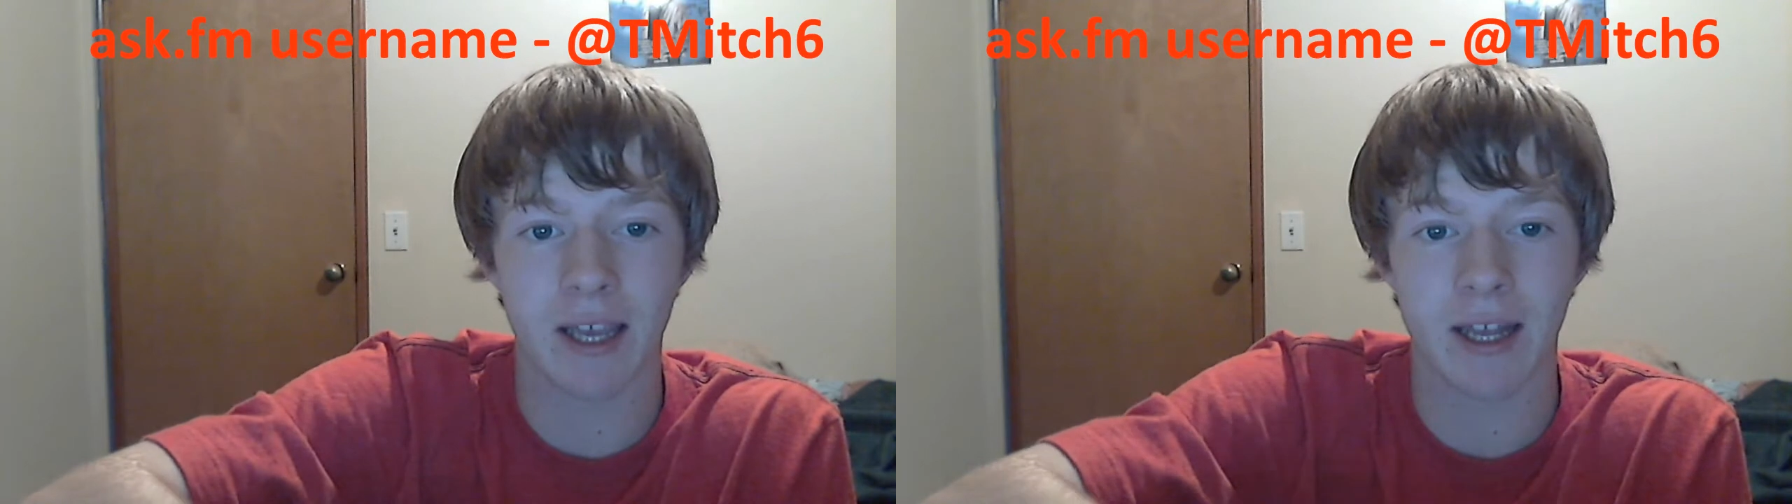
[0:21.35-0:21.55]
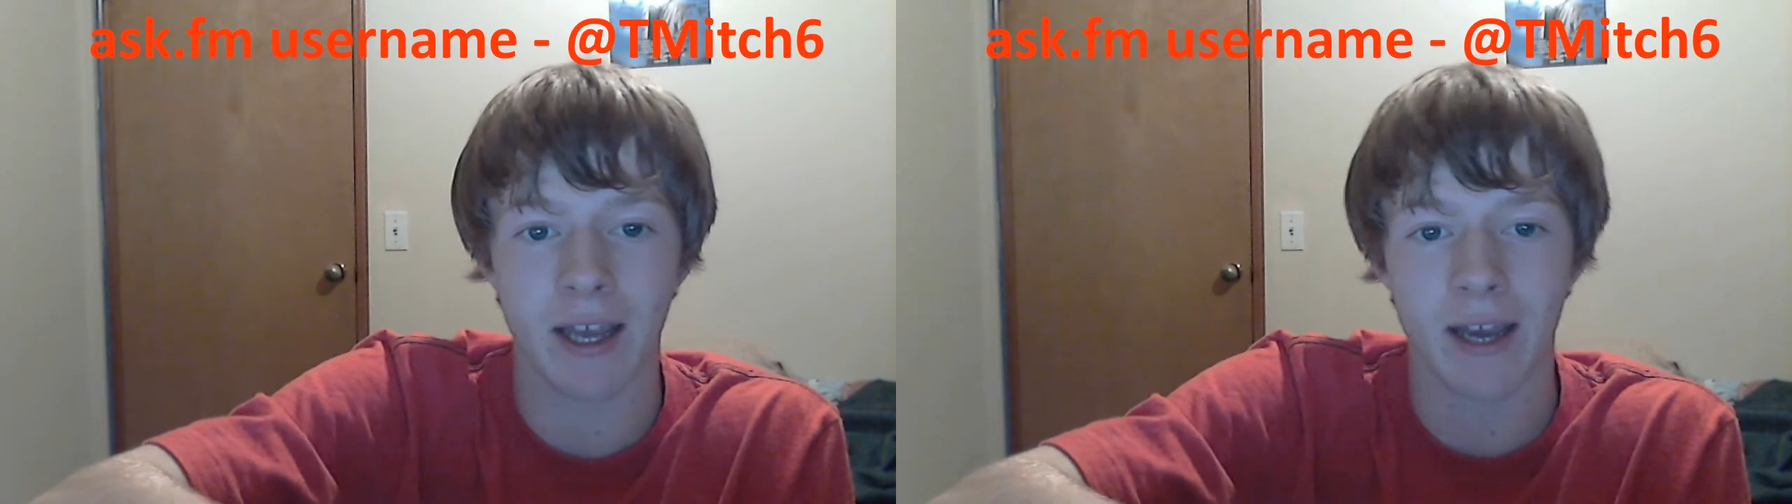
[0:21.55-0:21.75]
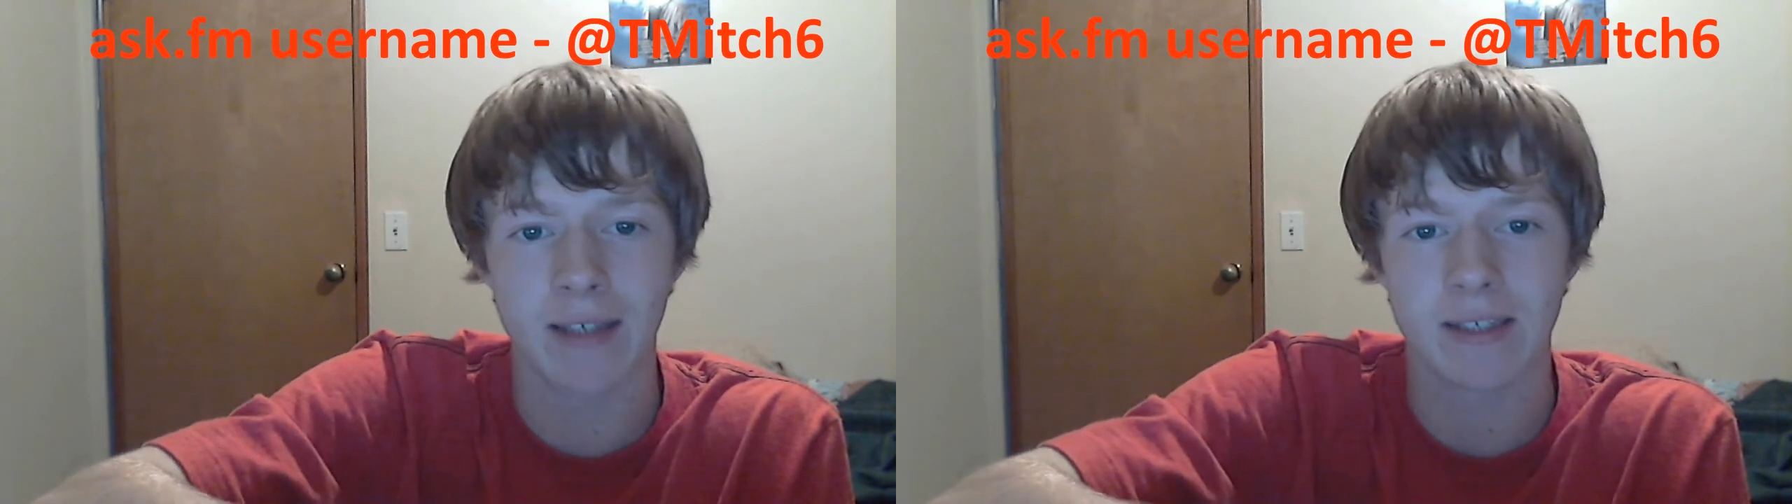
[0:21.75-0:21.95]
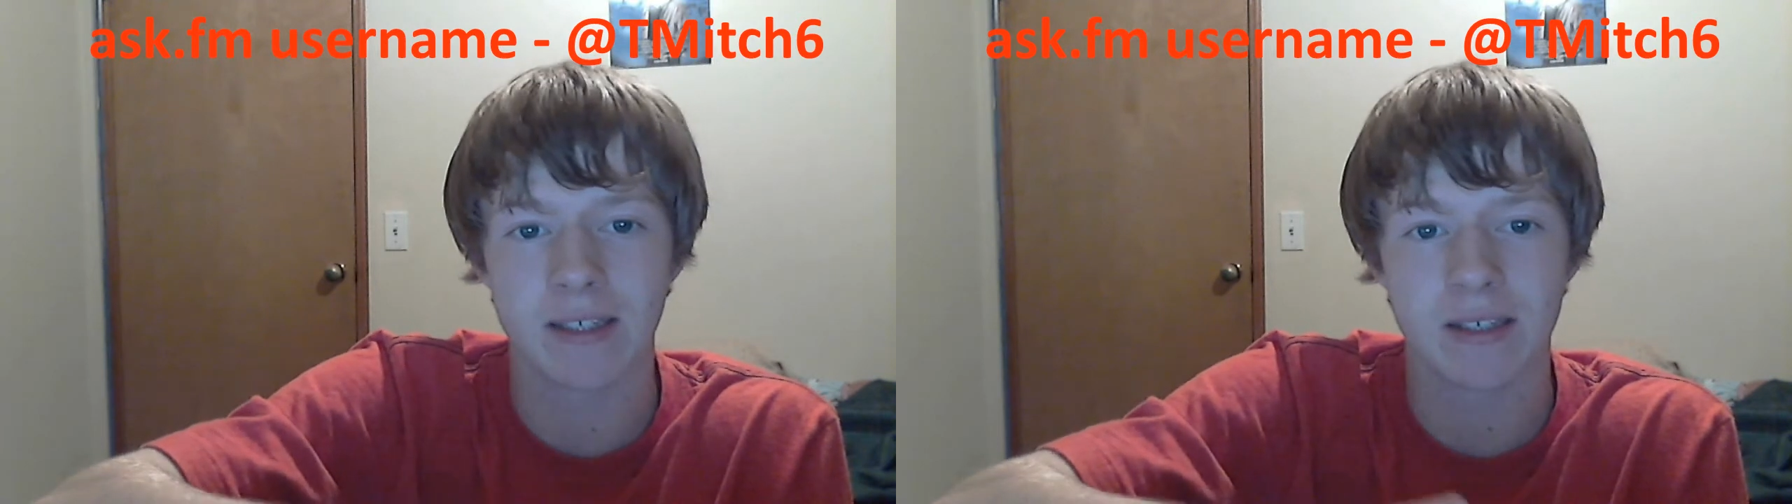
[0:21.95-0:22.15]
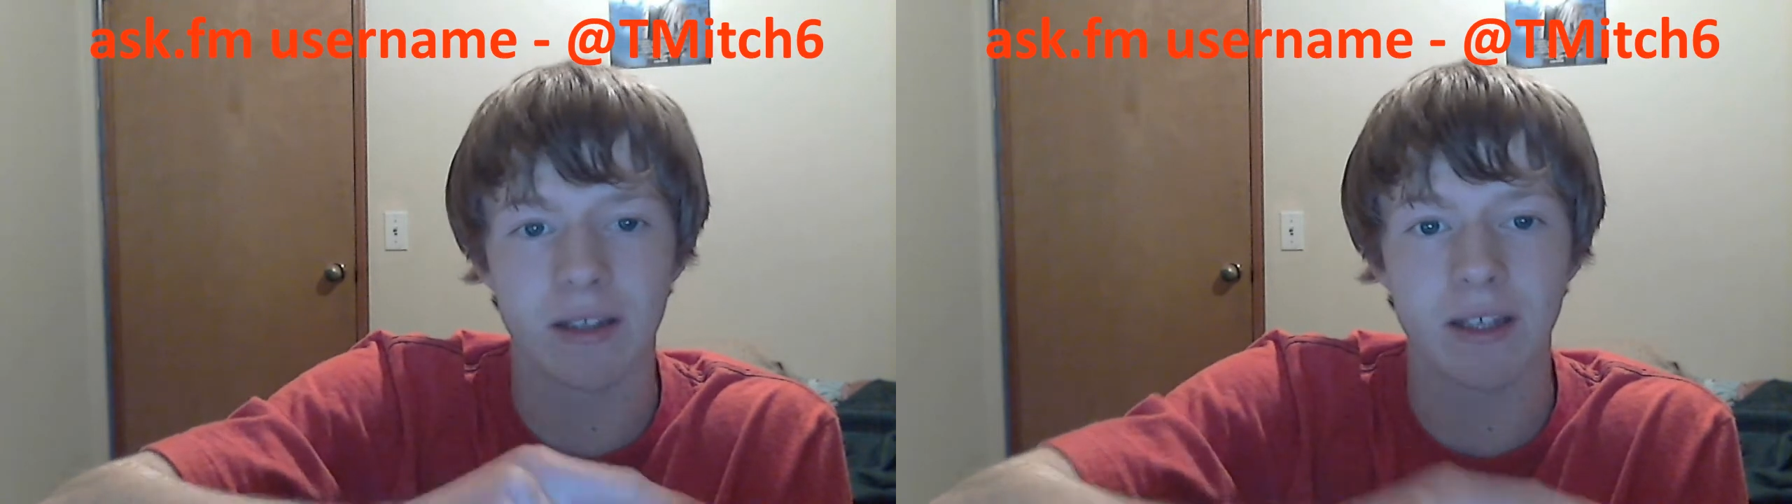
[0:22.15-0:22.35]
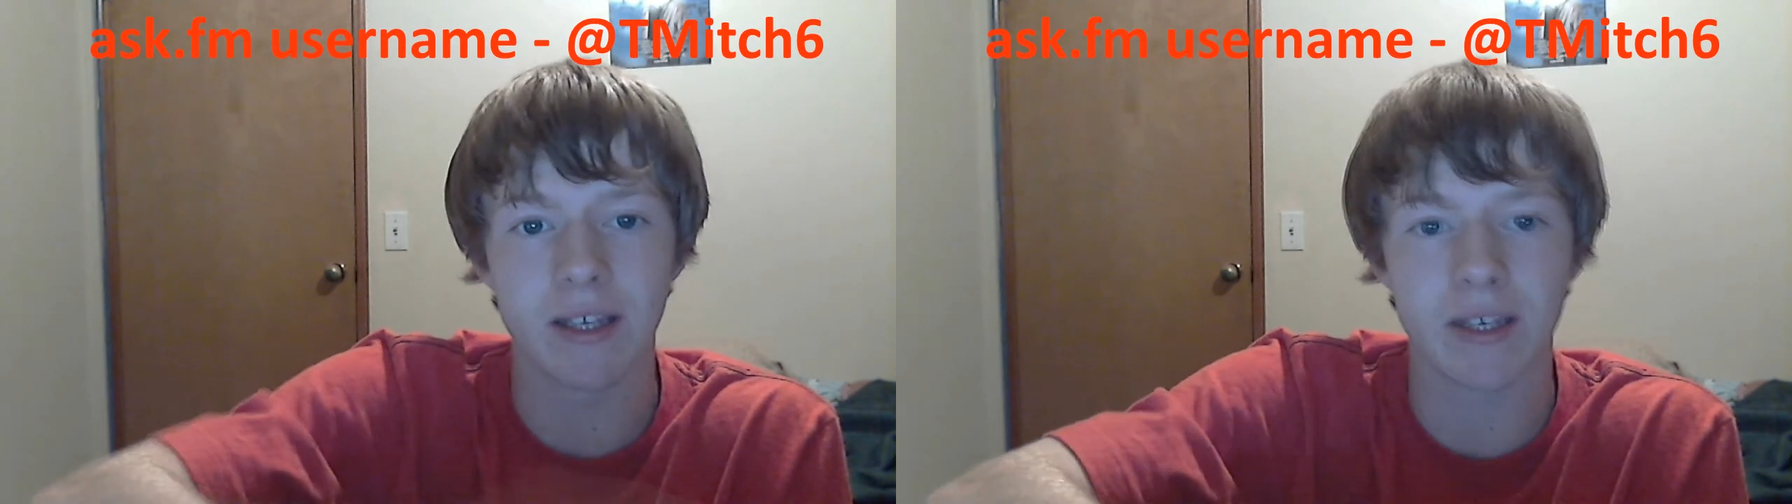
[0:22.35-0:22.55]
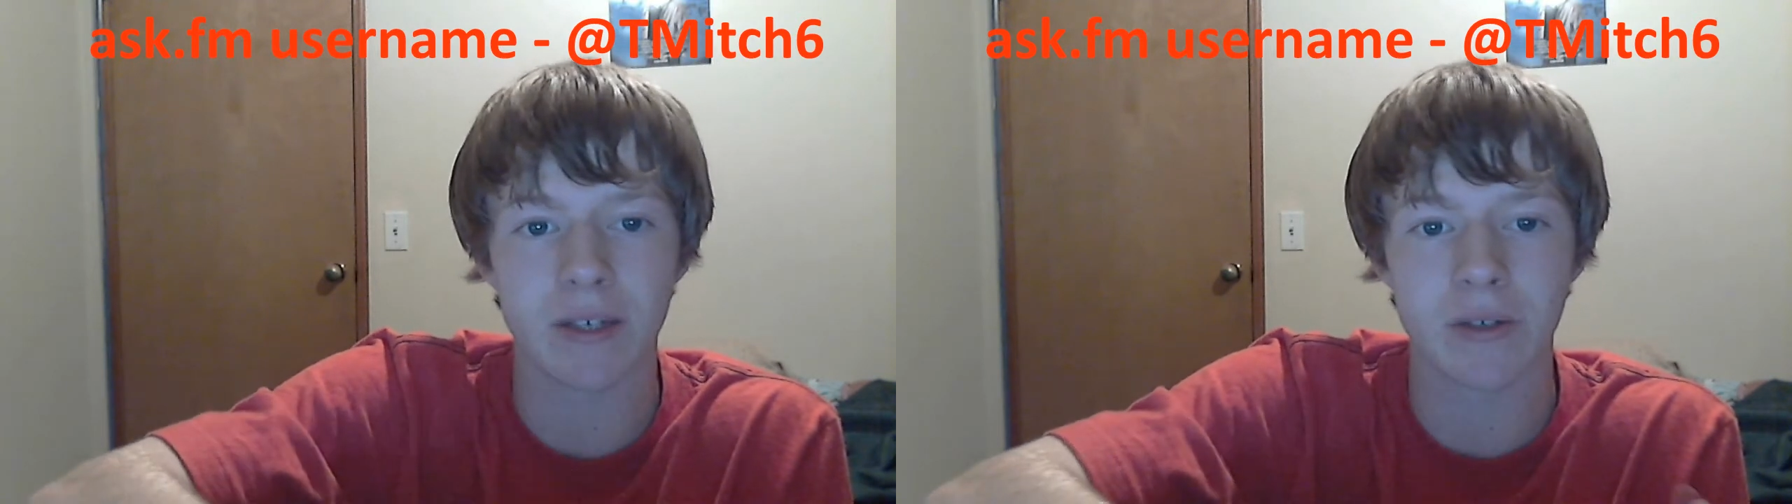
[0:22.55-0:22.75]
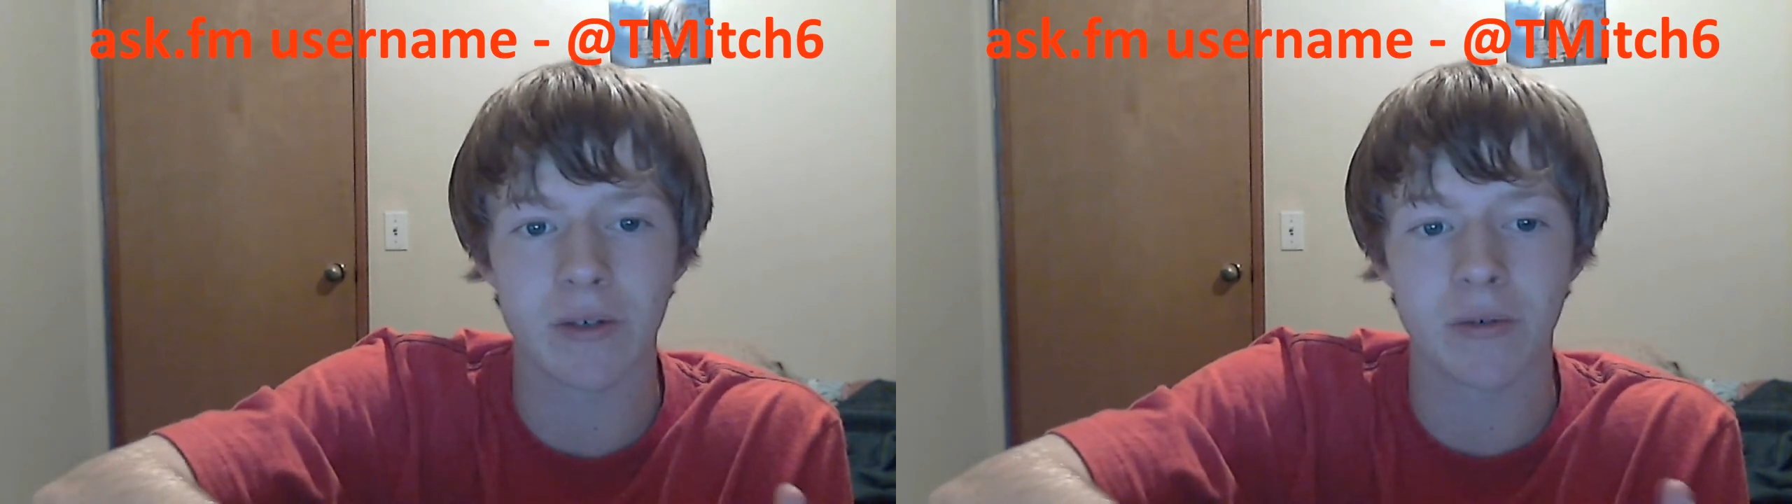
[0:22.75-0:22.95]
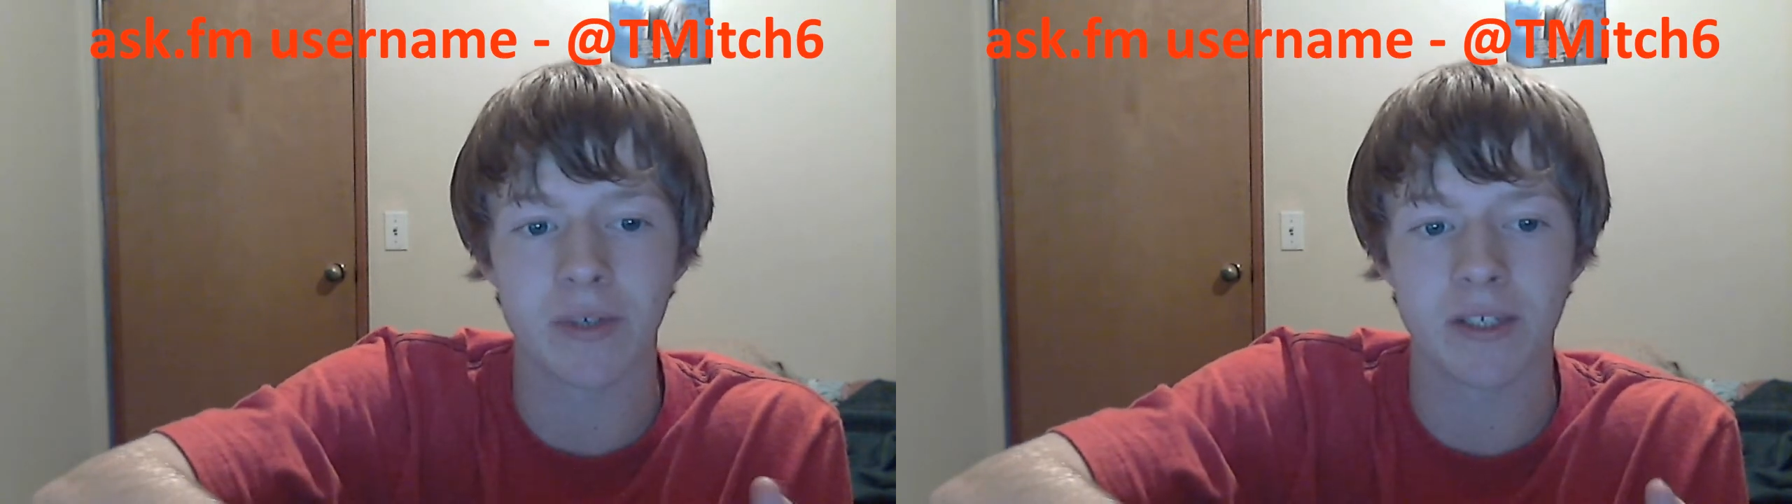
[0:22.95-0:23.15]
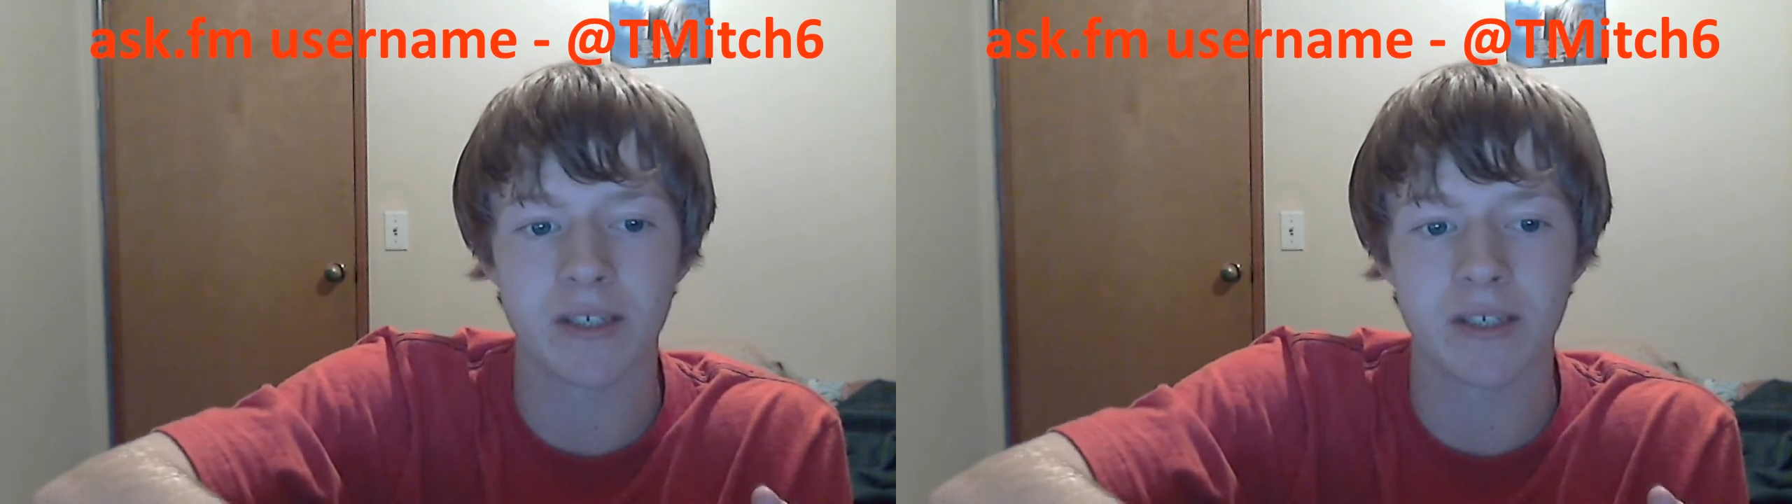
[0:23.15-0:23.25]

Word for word: and it has this link issue which